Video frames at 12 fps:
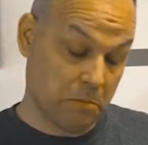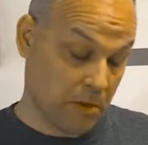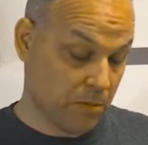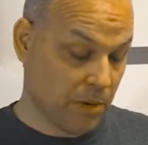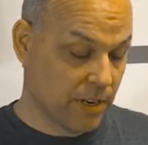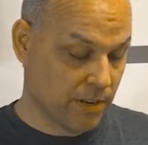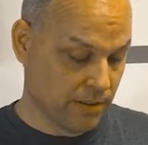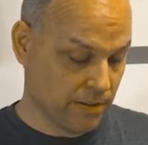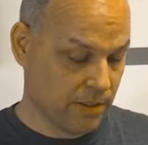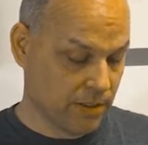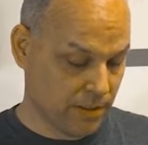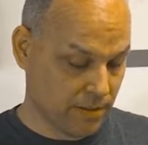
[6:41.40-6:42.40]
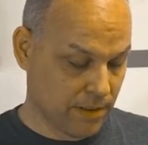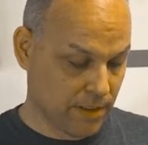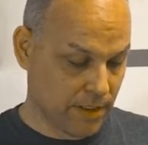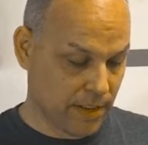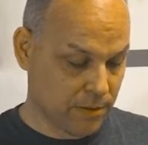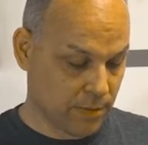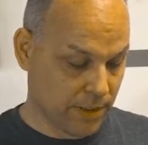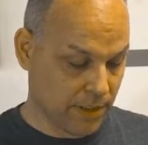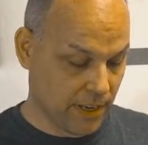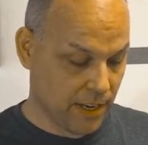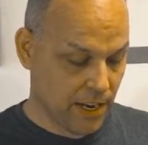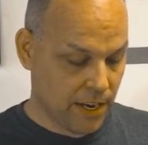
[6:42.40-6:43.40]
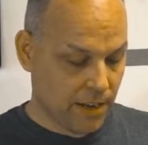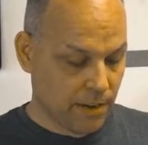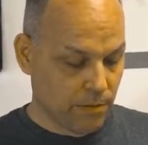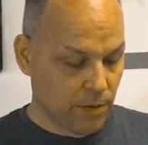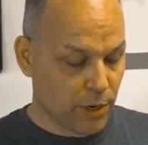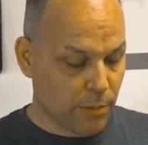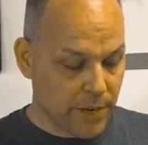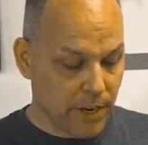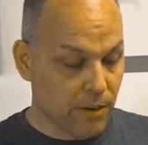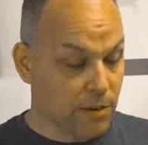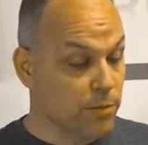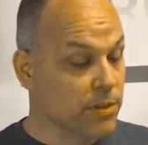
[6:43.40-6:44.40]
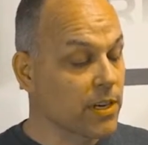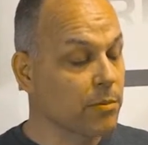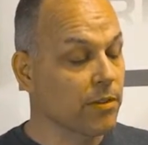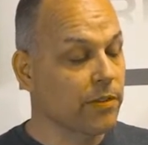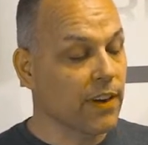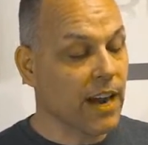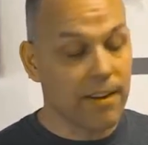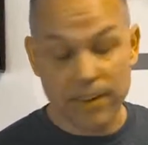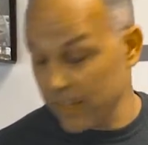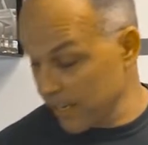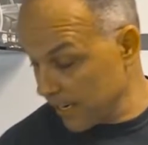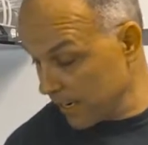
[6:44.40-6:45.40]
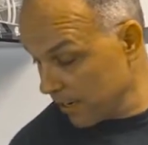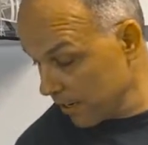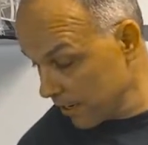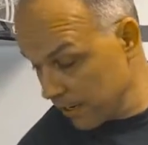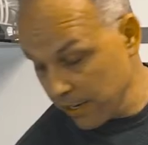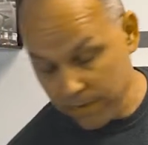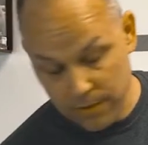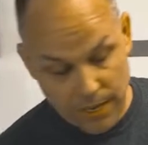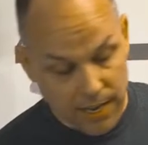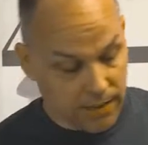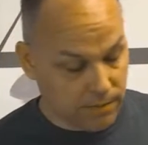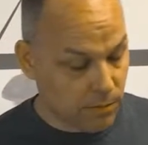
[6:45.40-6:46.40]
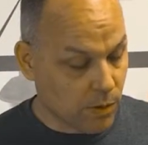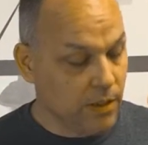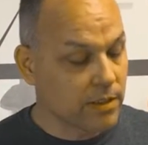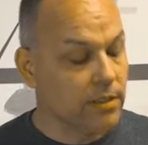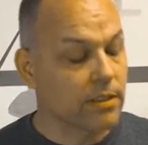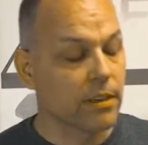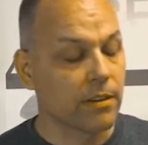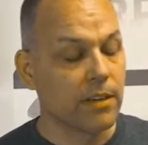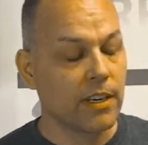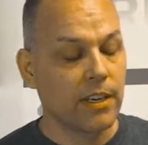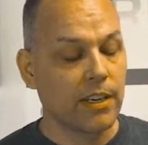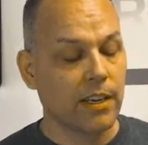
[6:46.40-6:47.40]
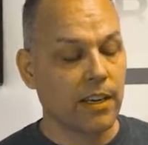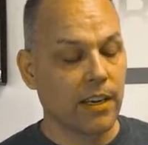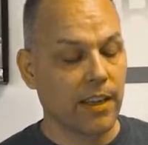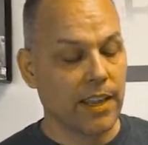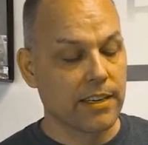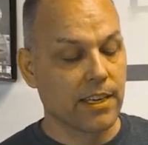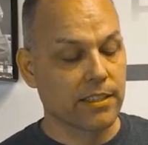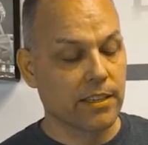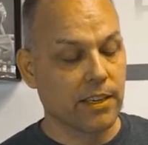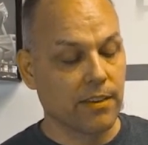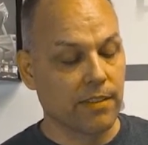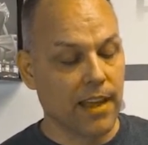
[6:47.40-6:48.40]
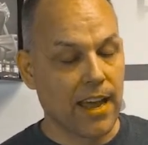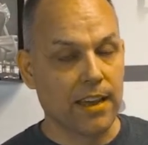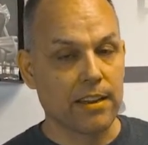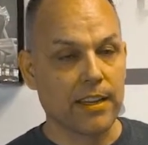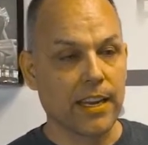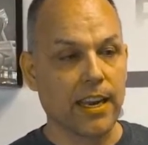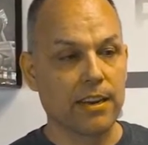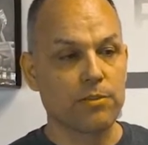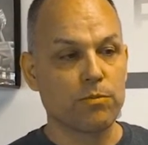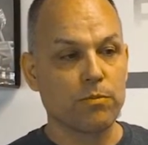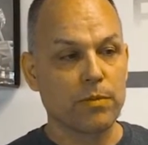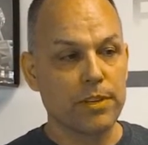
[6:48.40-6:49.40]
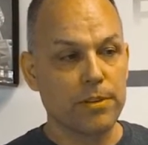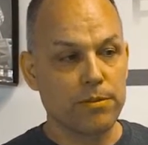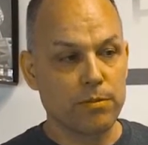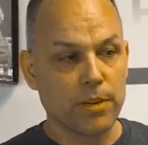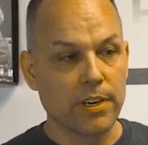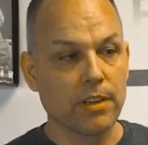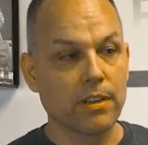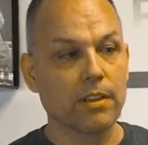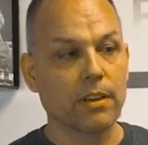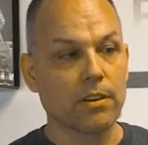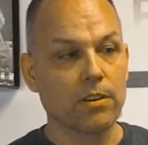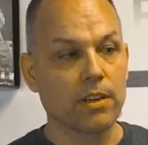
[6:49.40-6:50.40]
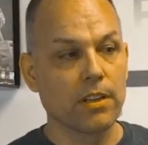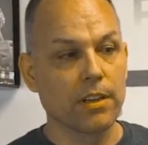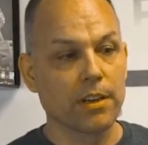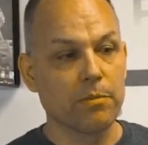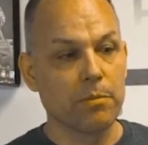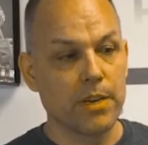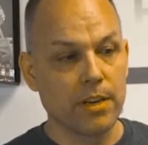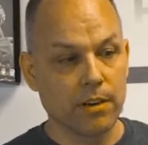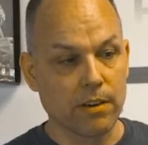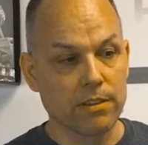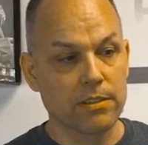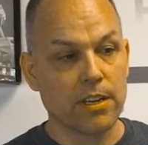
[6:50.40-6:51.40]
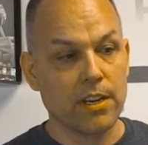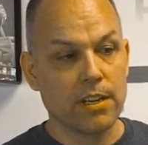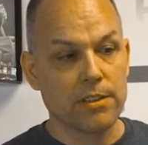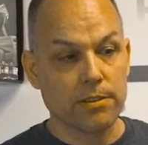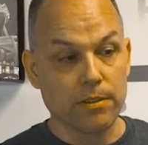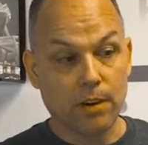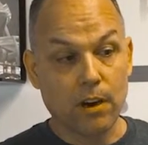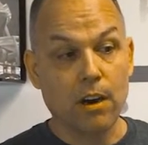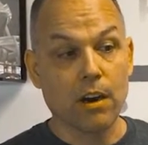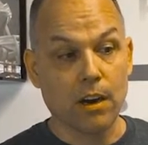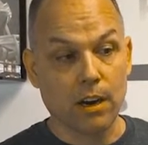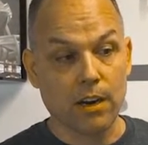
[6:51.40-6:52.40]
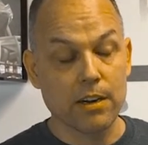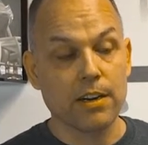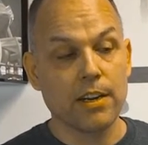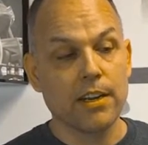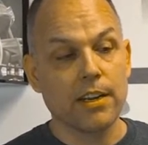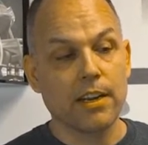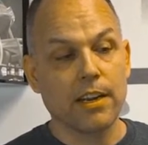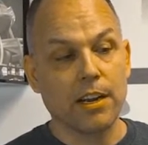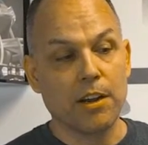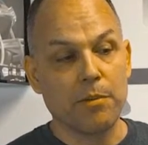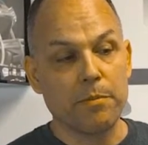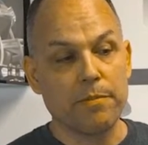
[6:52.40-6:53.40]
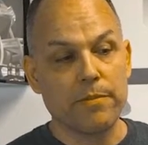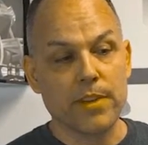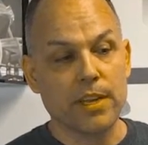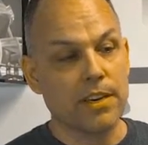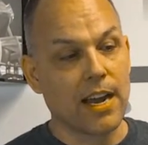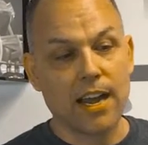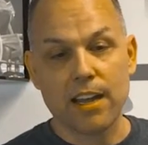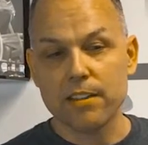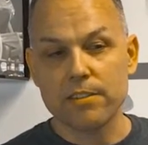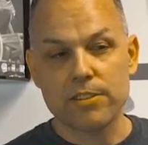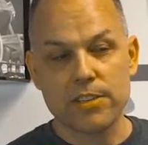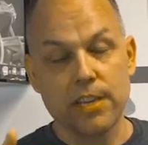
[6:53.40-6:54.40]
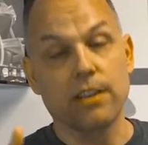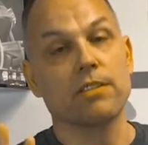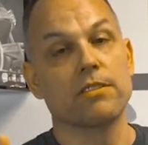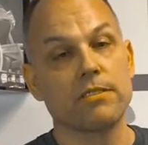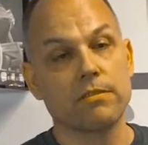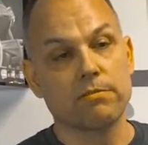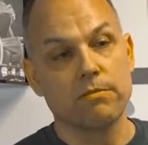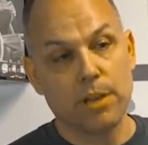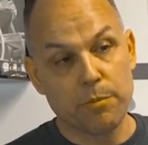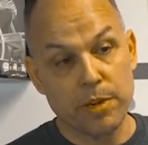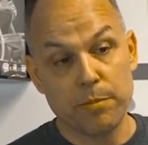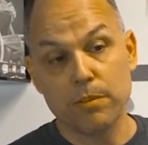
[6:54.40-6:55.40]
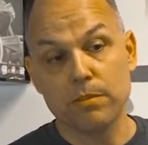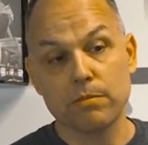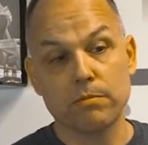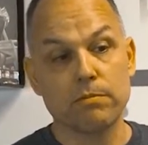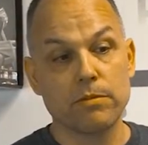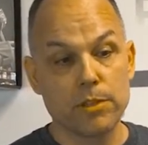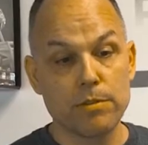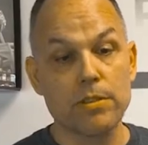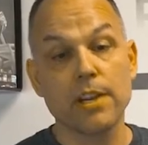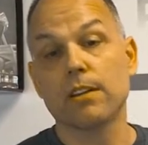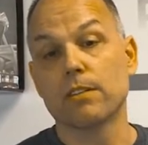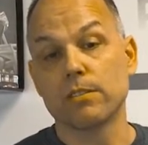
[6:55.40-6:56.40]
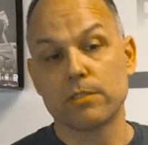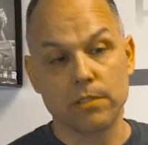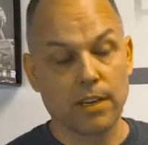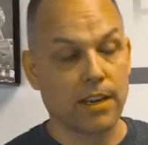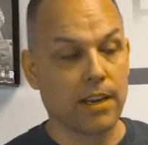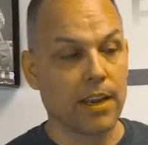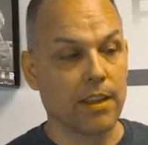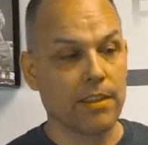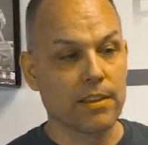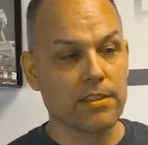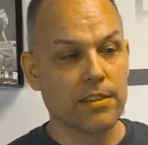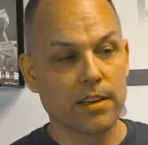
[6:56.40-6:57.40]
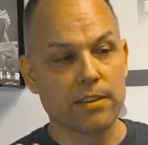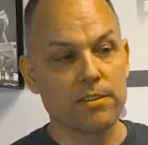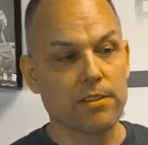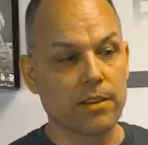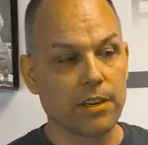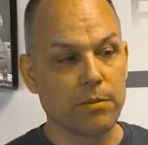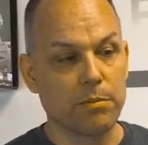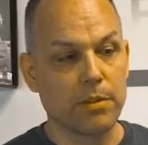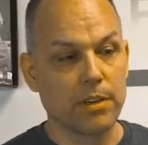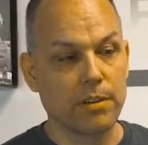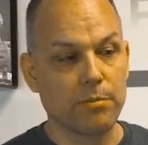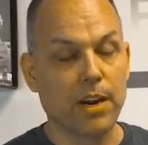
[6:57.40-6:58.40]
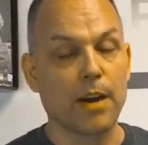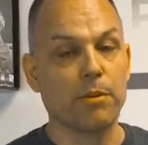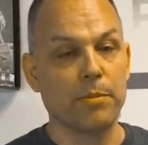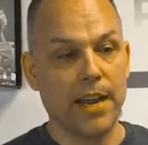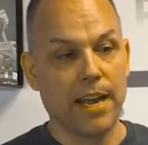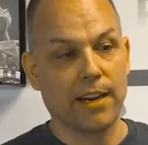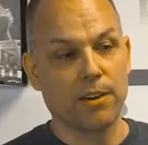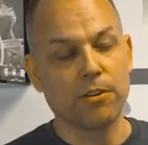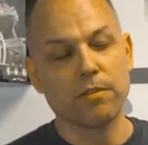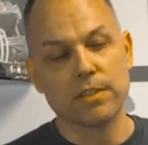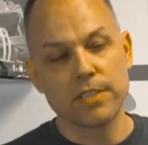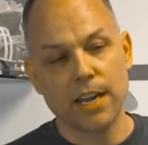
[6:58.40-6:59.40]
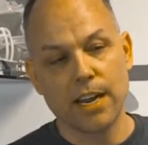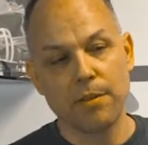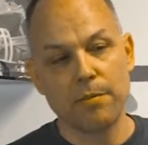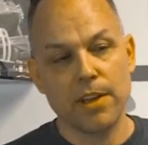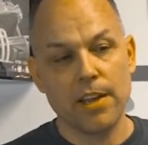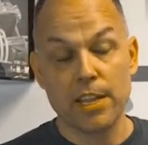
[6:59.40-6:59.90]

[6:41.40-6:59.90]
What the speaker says: But we do, so that's one thing. Real mirrors was number 5. I think I already covered that one, so that takes care of that. Again, we use real acrylic mirrors, so they're hard, and not stickers. Some people use stickers, and the stickers are going to be problematic over time.